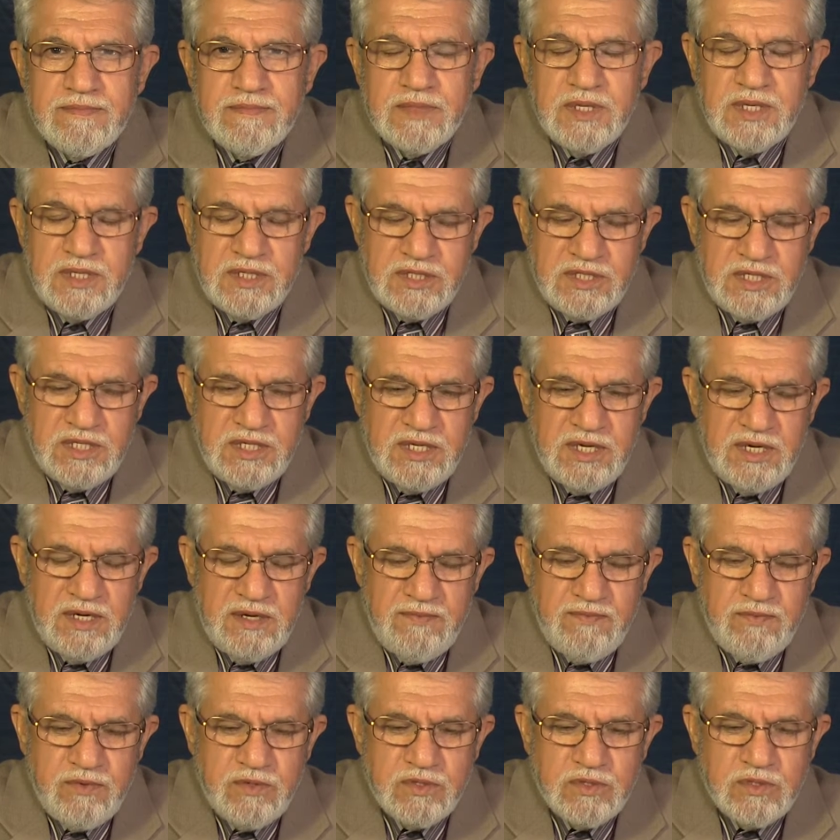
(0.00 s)
The
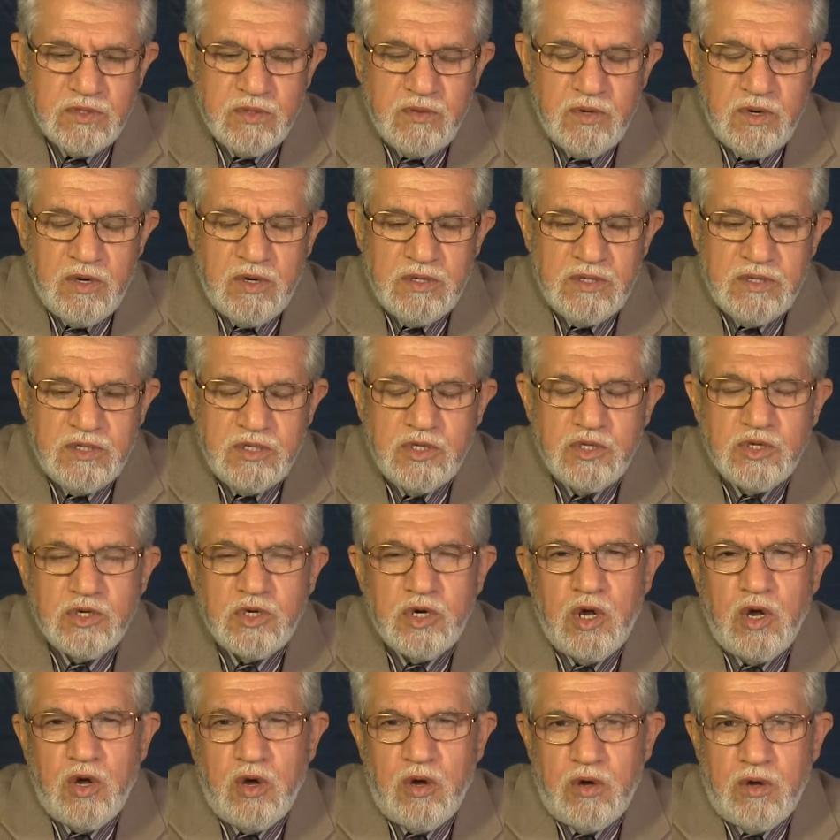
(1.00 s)
engineer first of all
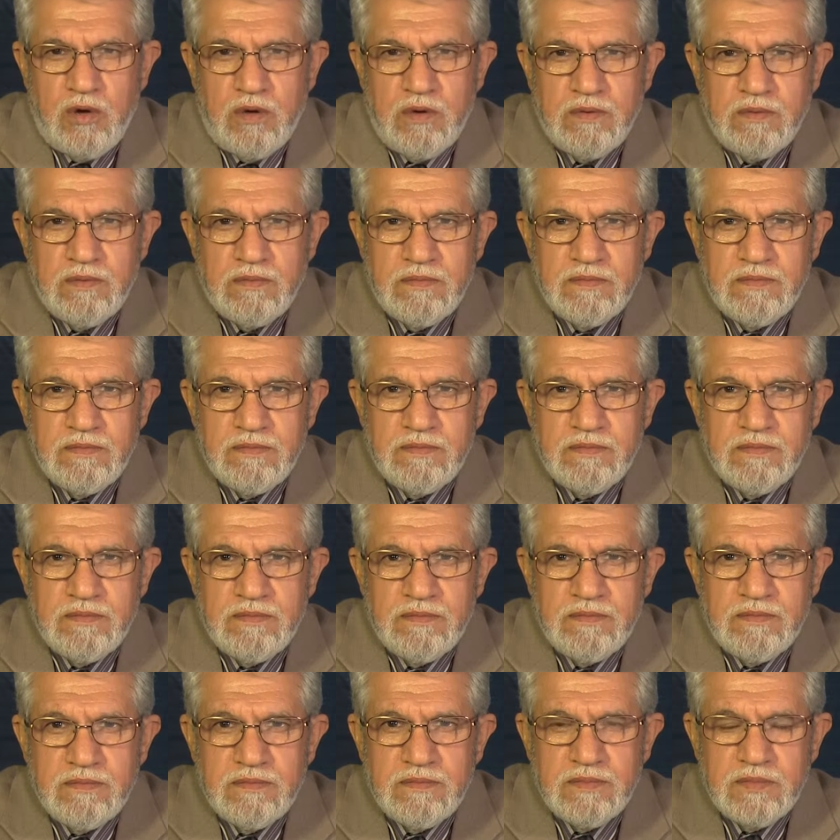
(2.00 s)
draw,
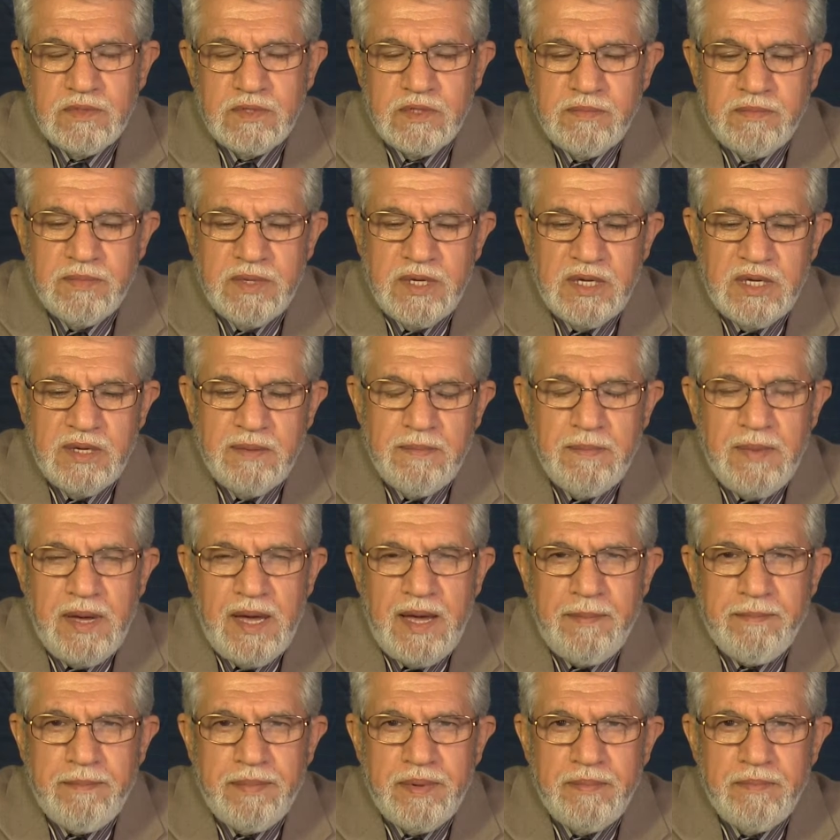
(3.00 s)
make a
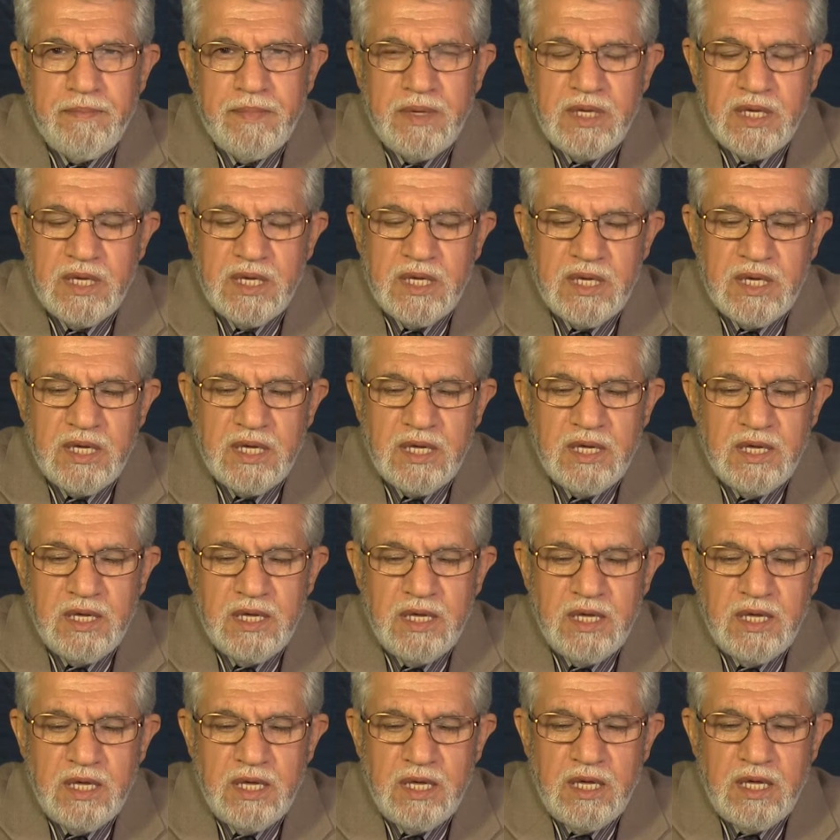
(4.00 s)
map, make a
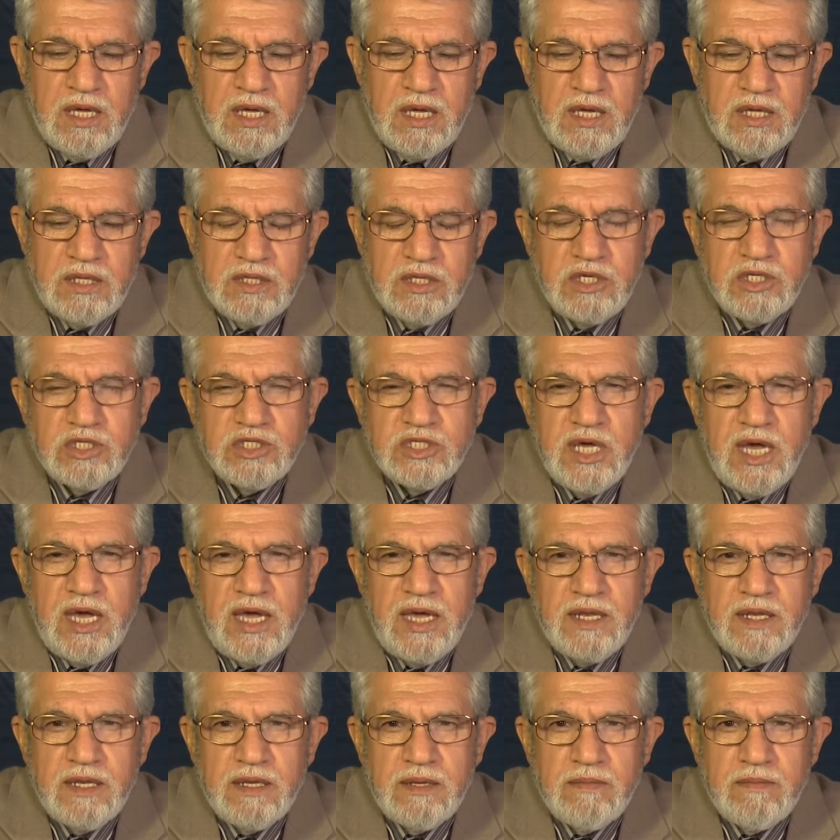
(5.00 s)

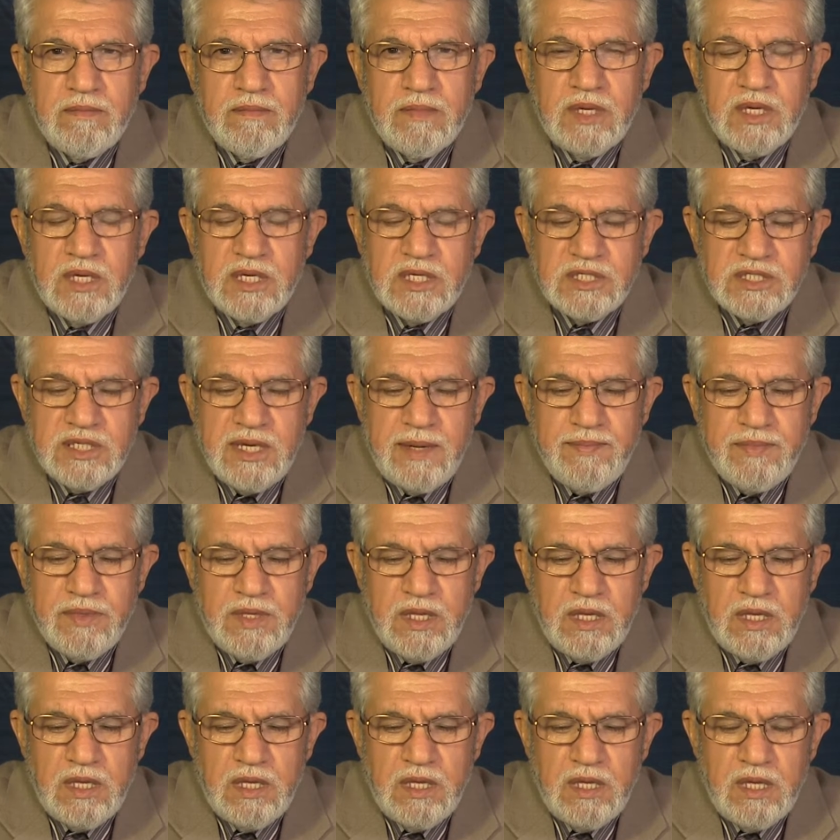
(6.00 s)
design, make
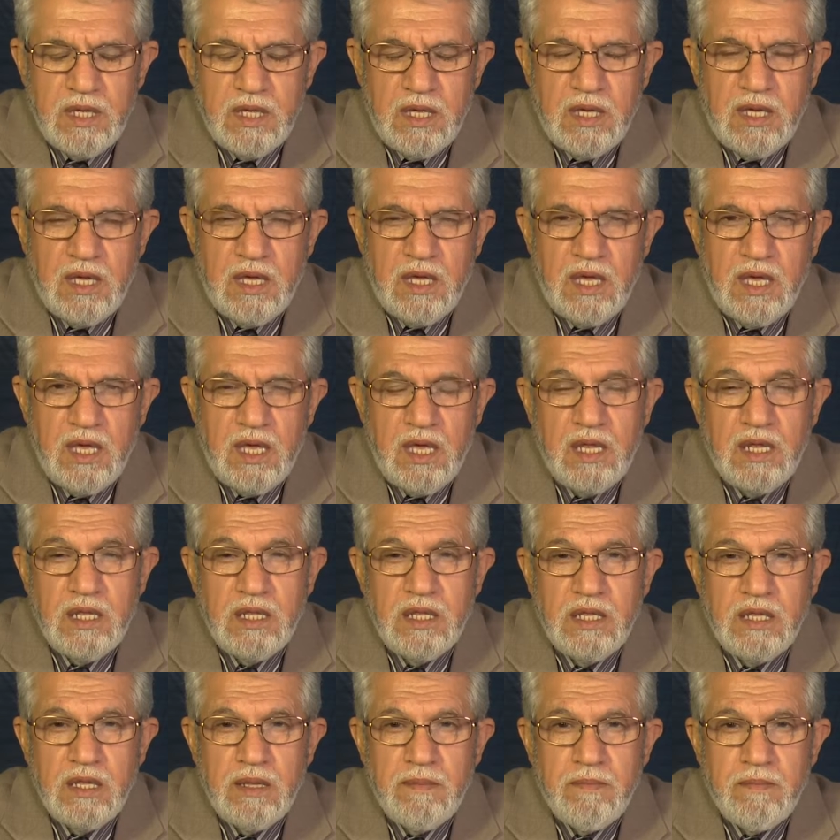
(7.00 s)
something
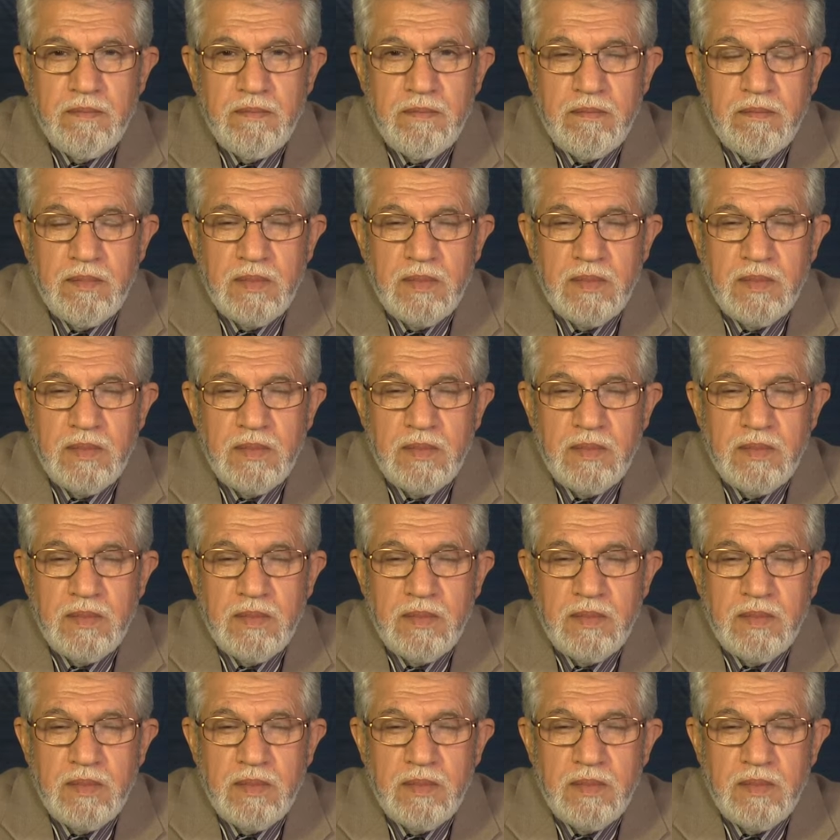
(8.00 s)
in